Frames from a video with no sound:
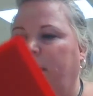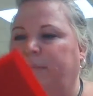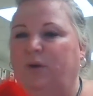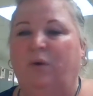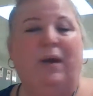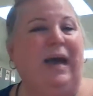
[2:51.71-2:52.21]

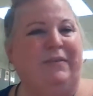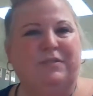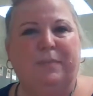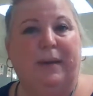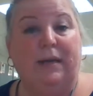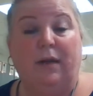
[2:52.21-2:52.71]
You don't have
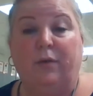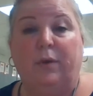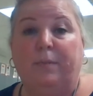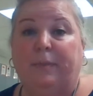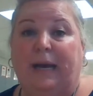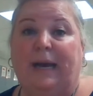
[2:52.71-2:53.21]
to buy another
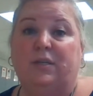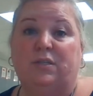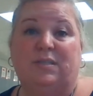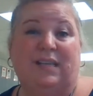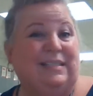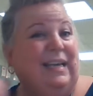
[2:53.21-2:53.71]
one, but I
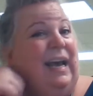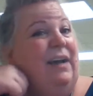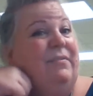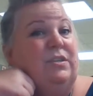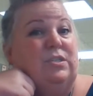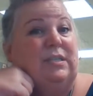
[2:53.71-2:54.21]
just like to
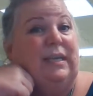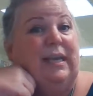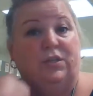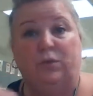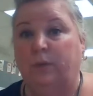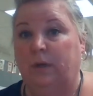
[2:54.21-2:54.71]
have it just in
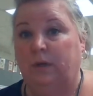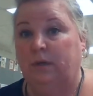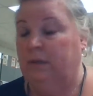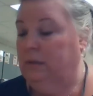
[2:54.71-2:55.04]
case you want